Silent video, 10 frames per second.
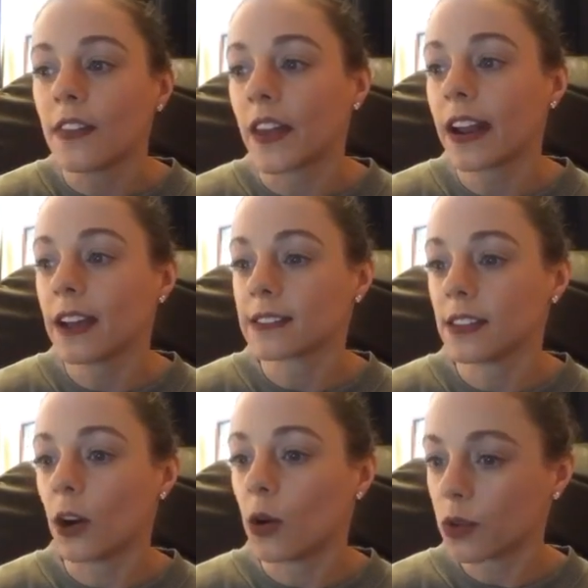that has
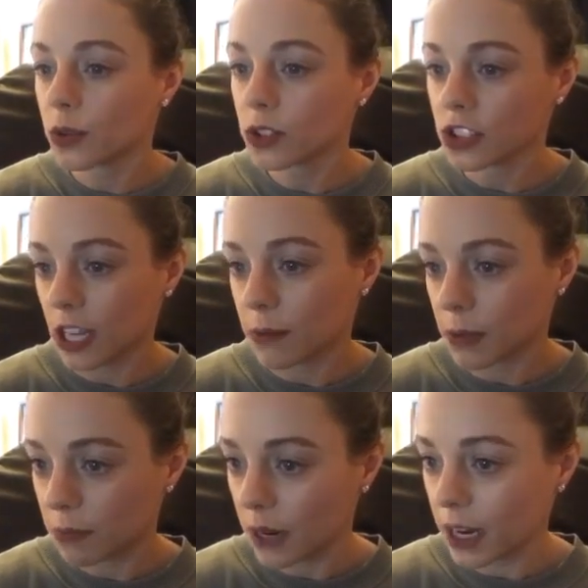an
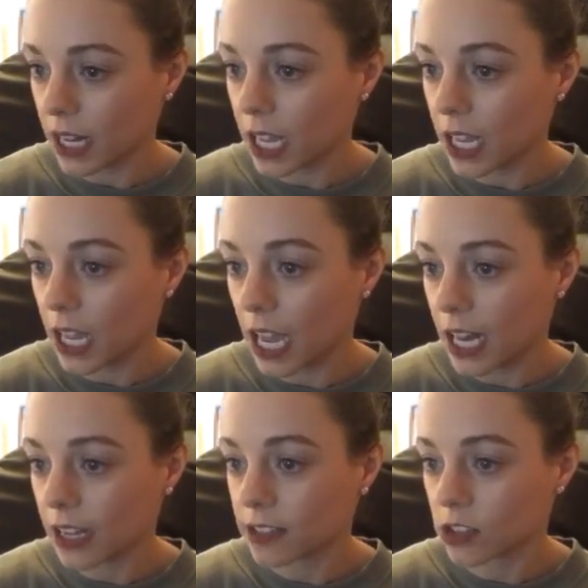oval-shaped body
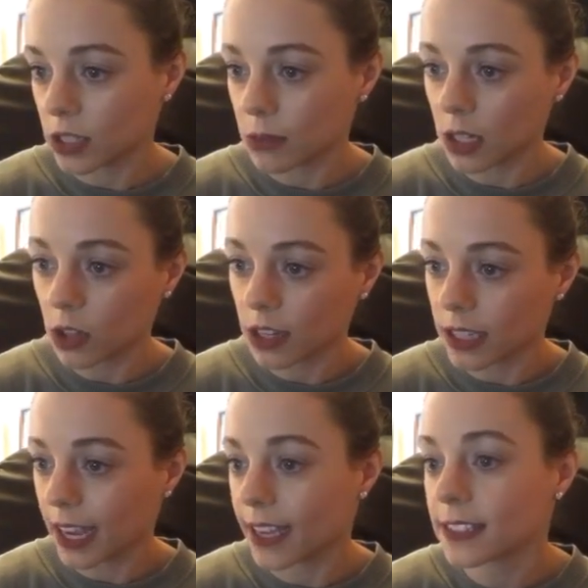and extremely
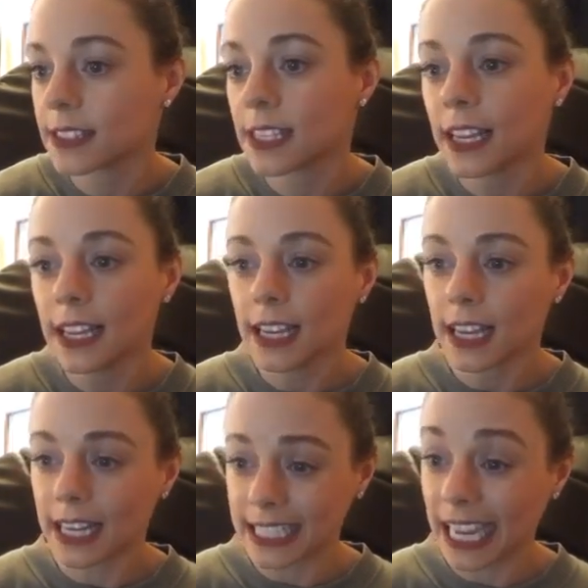long legs?
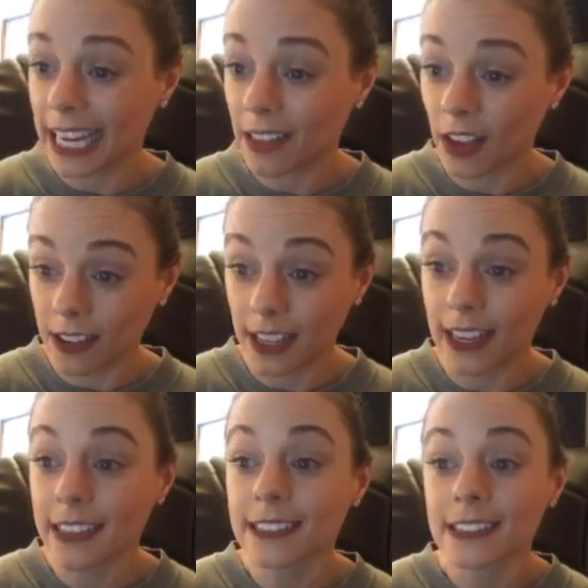A daddy long
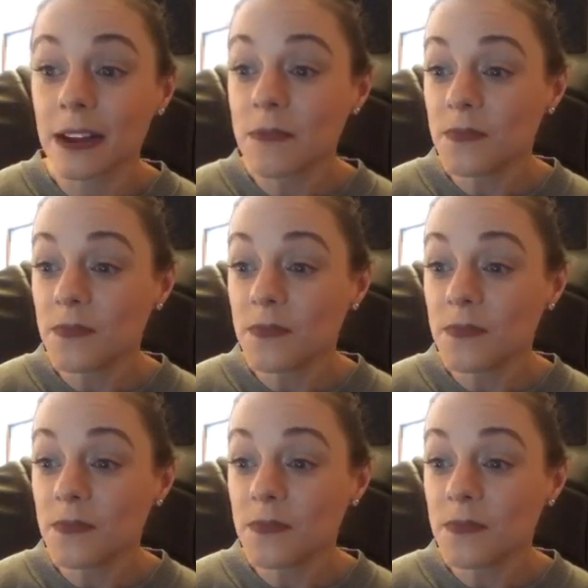legs.